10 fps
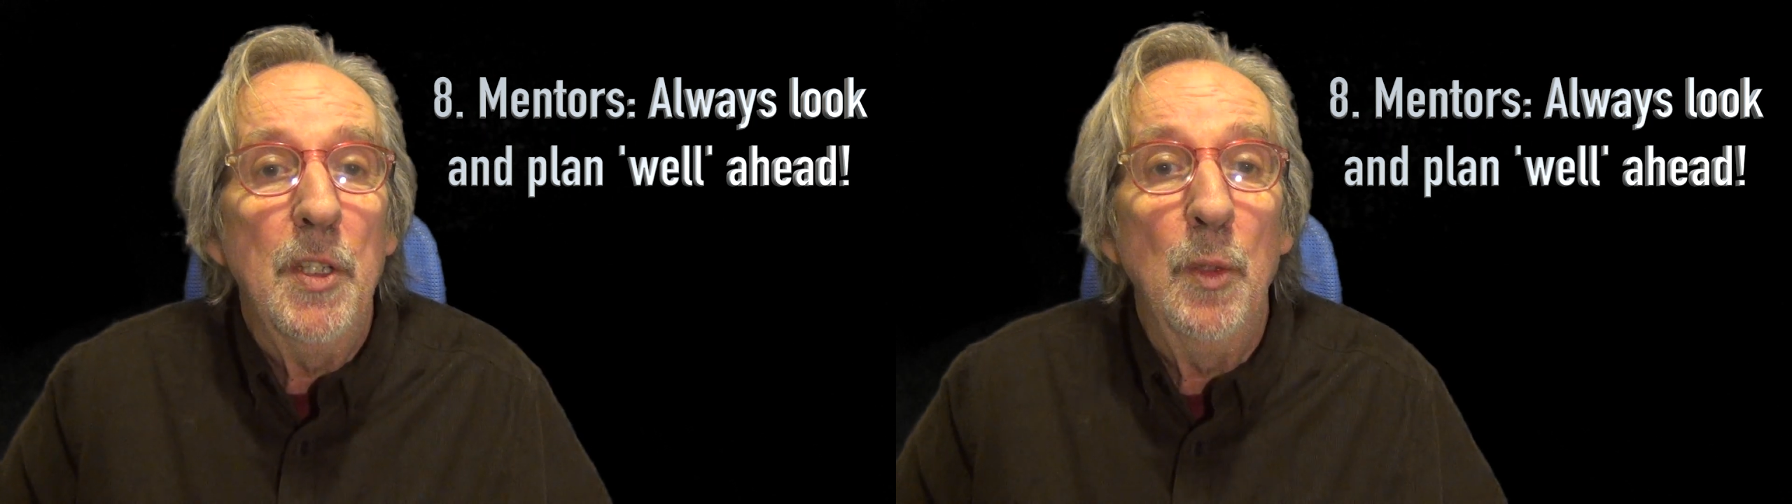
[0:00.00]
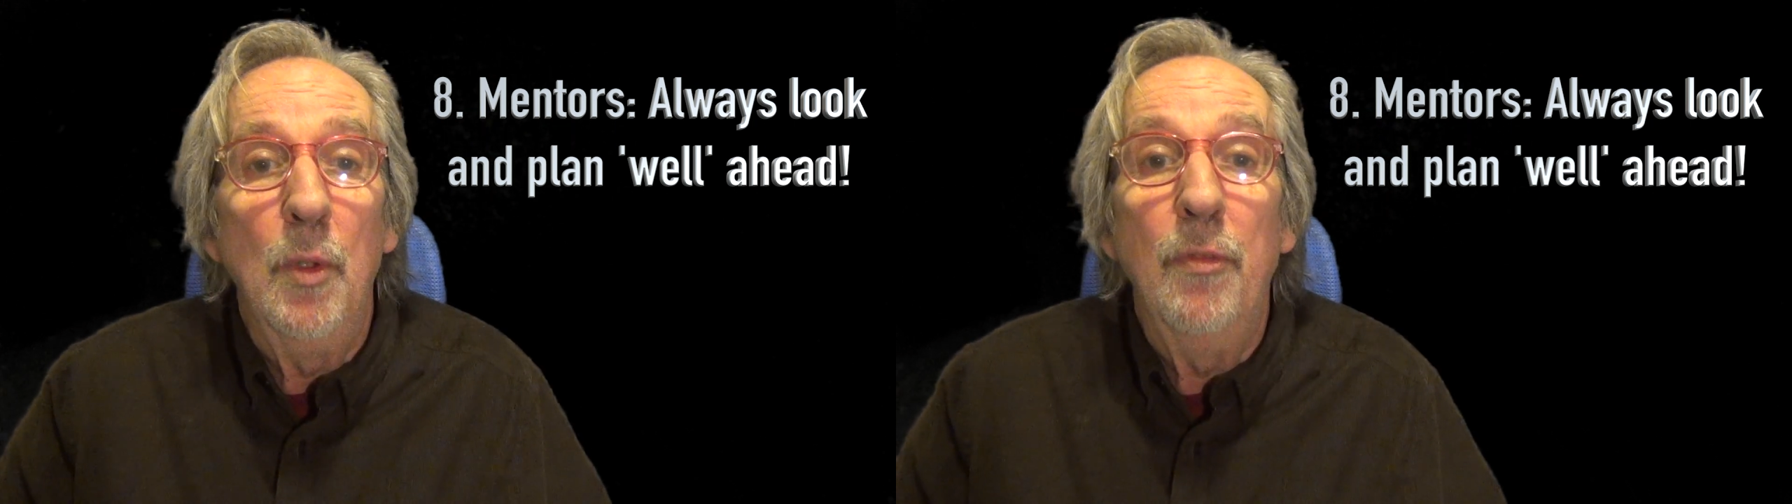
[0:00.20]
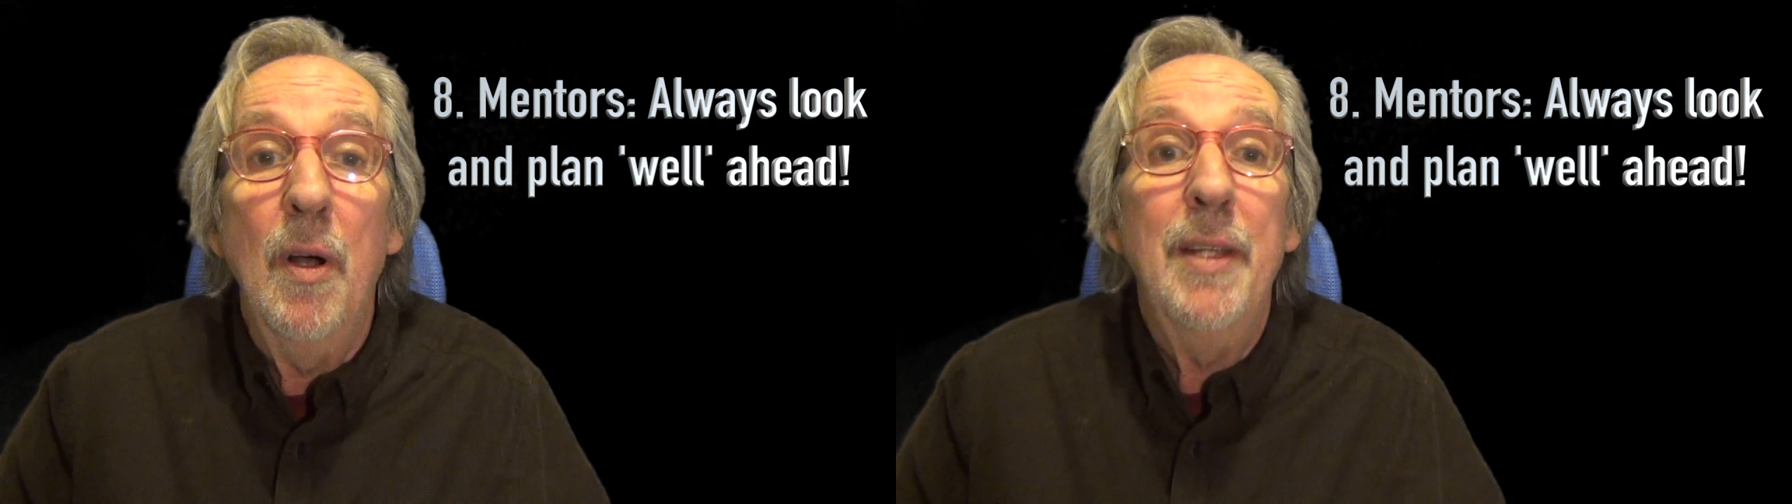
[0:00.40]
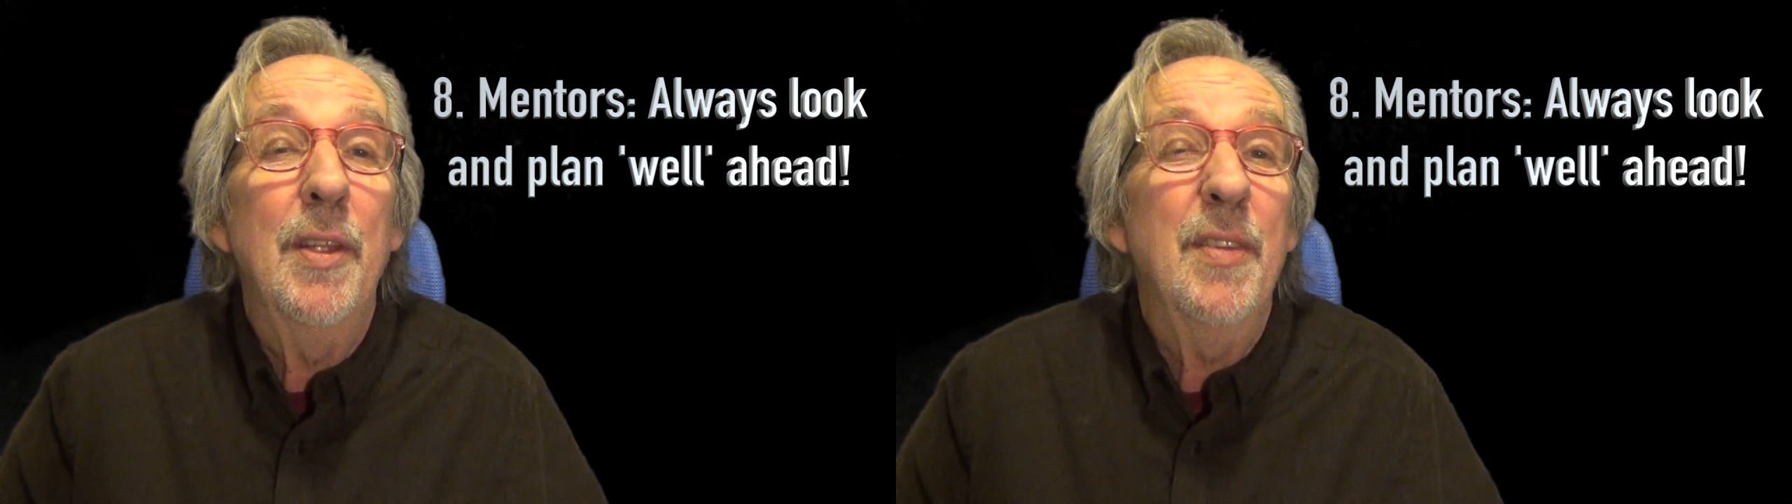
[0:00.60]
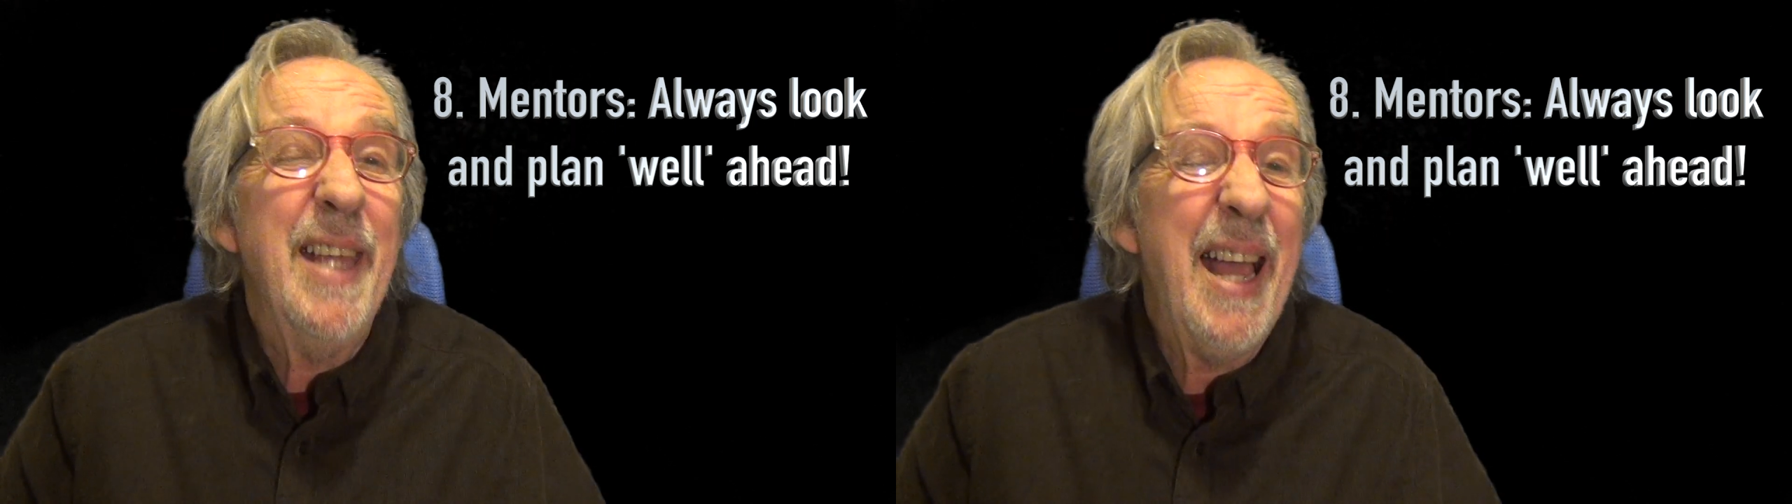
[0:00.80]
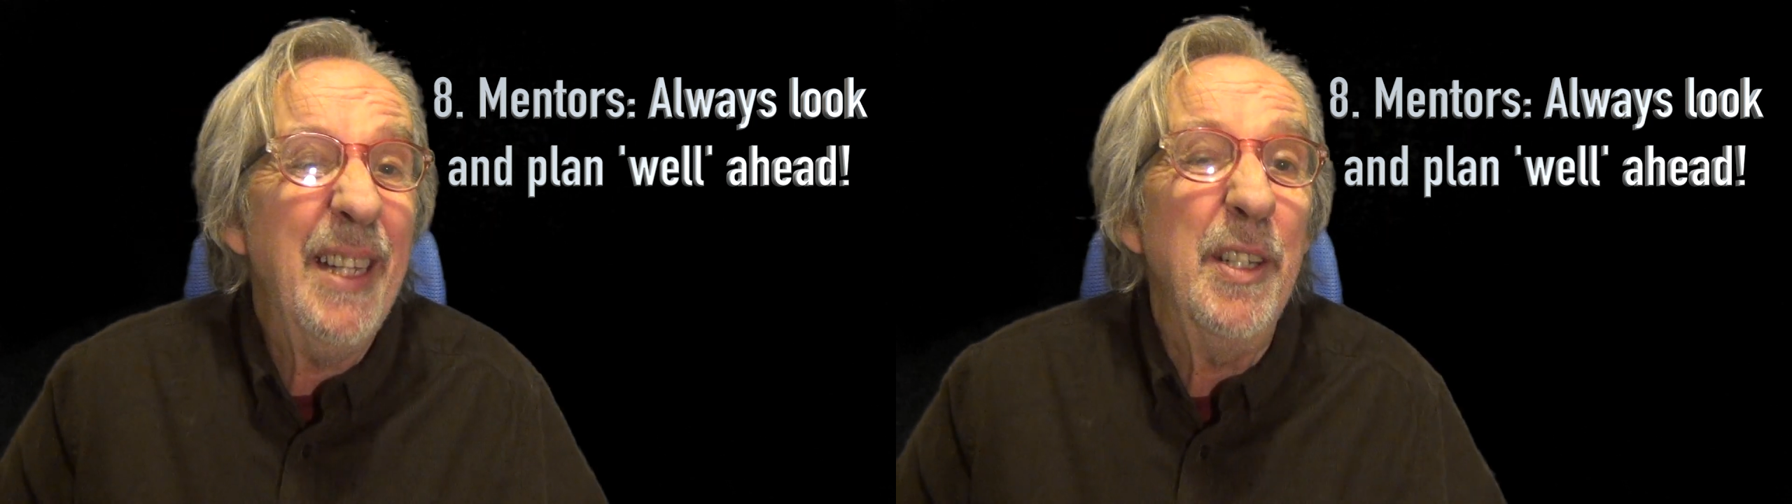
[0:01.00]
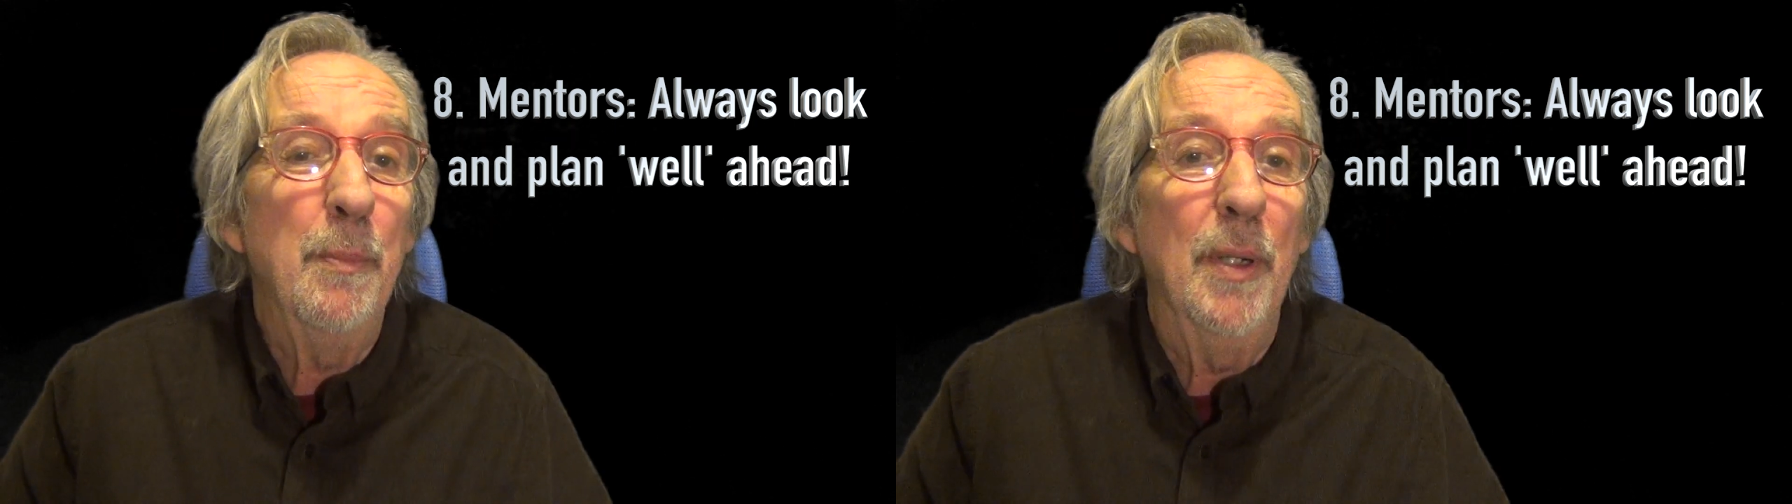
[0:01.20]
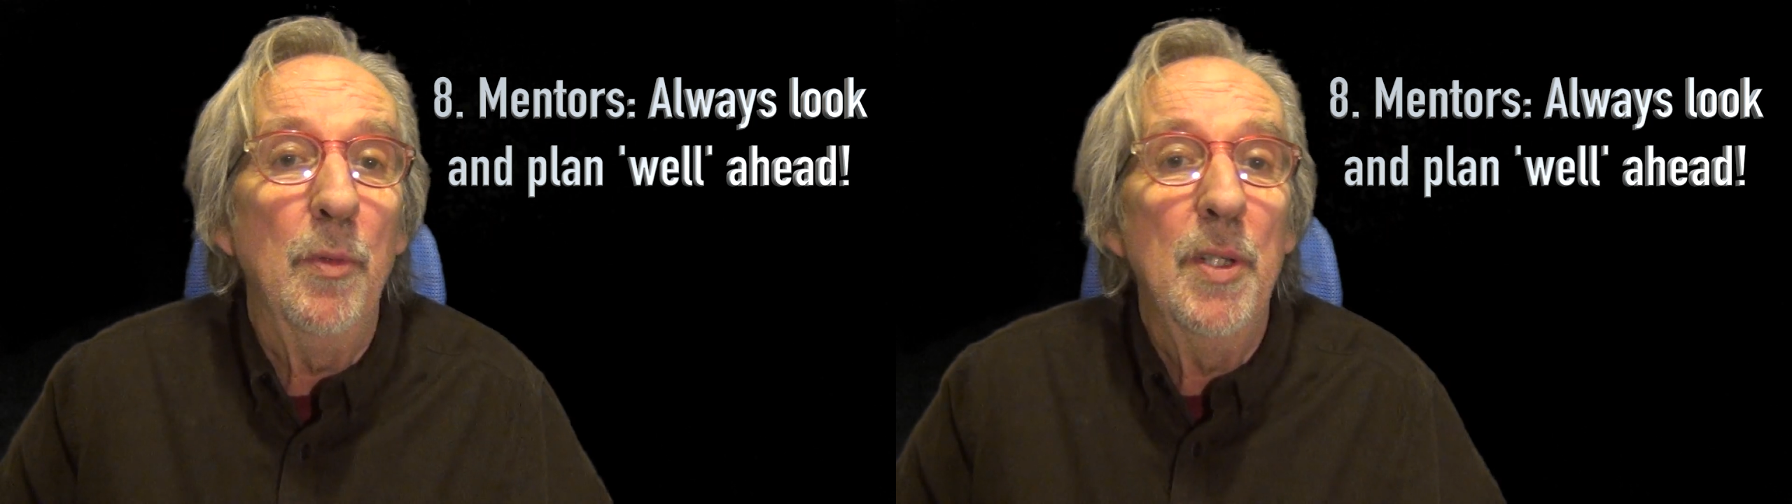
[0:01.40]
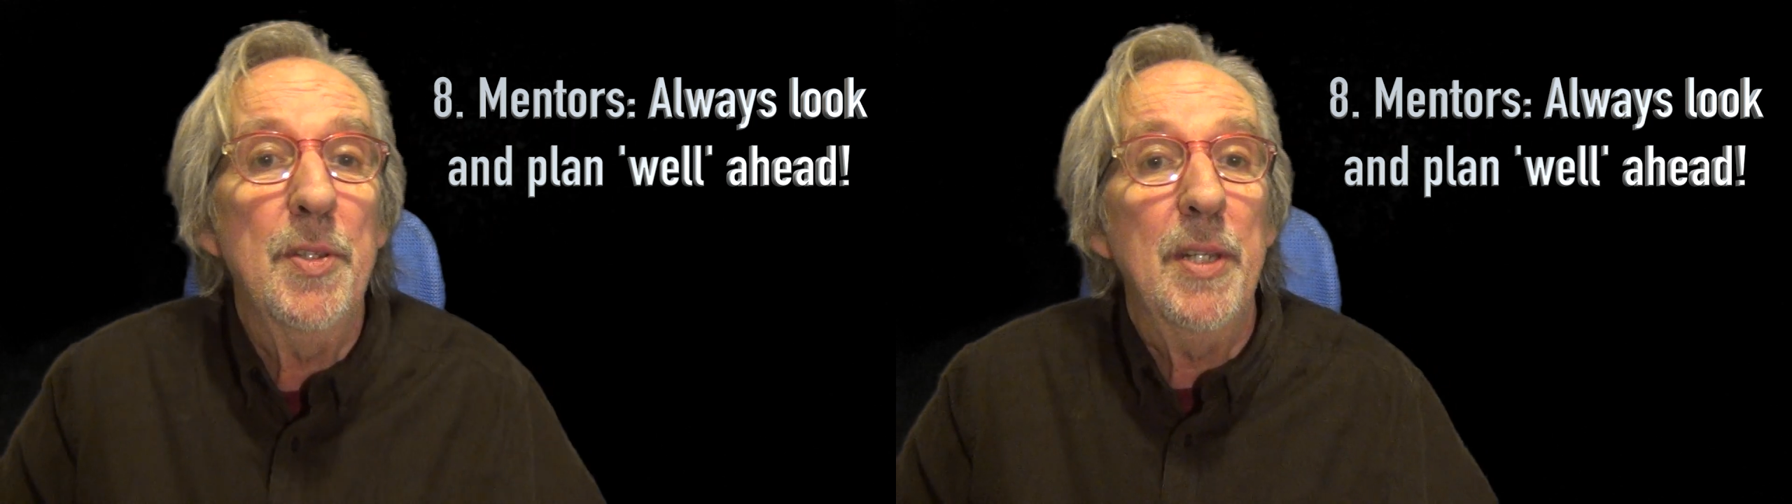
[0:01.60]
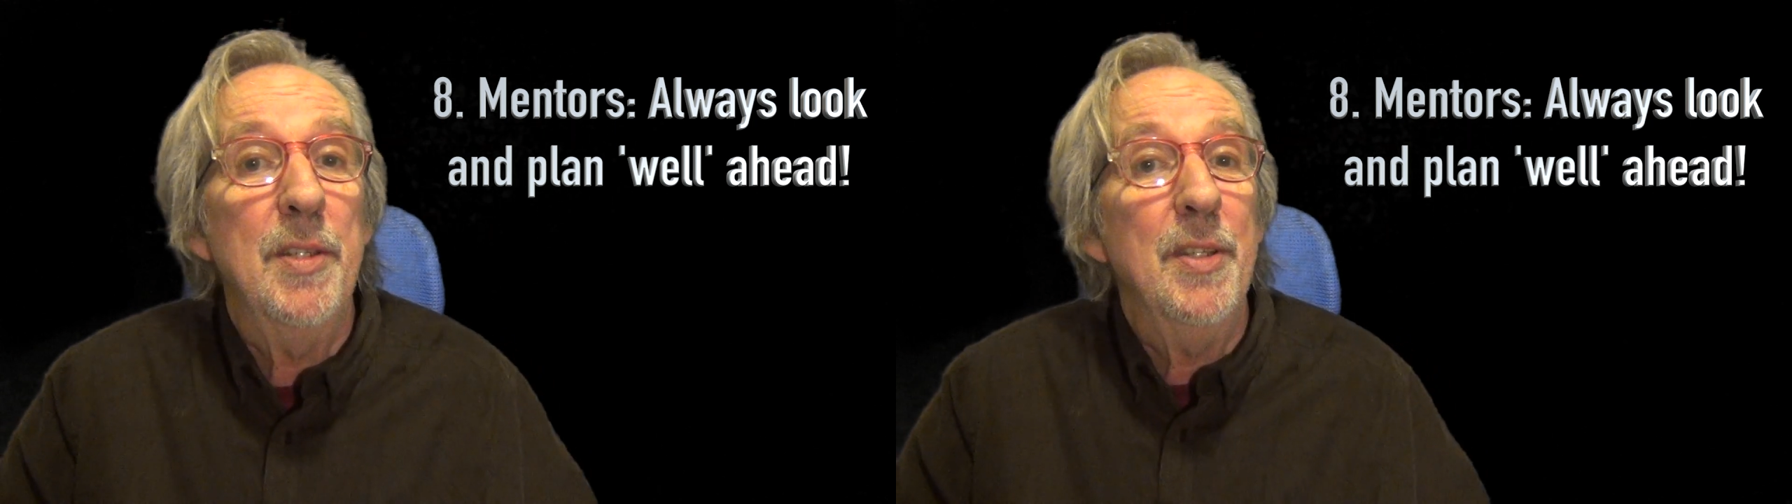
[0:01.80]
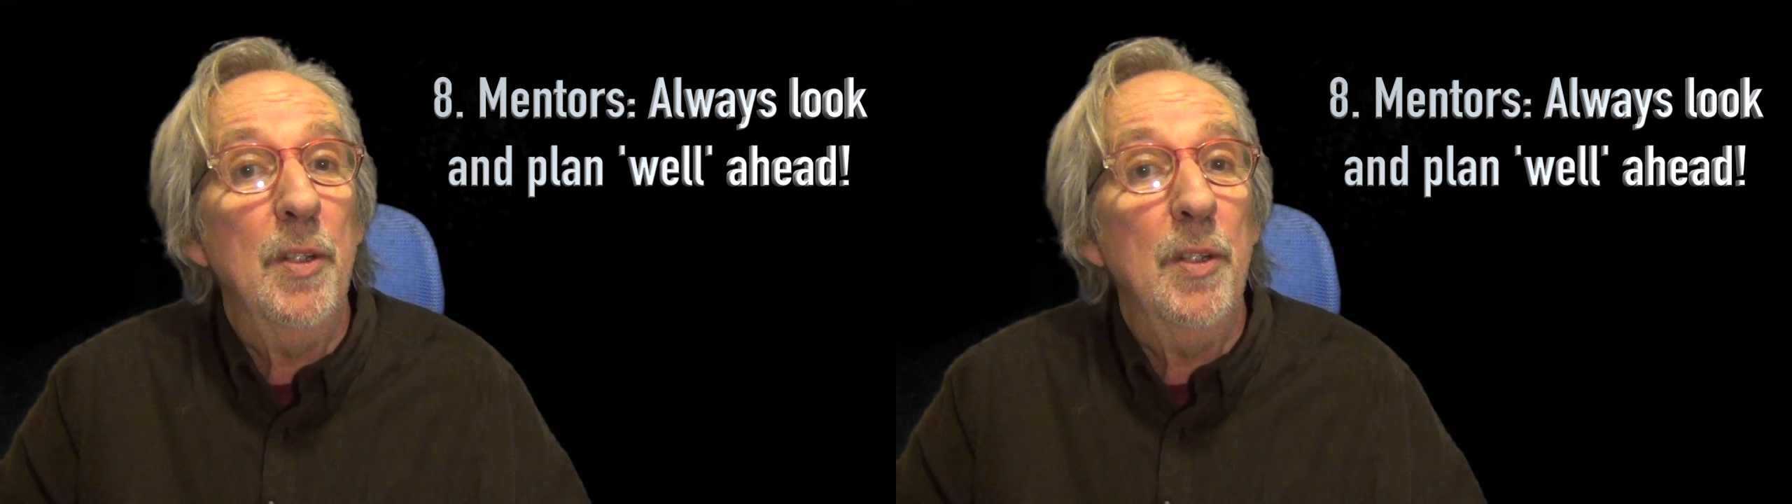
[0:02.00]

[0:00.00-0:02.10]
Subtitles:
You will find that the added bonus is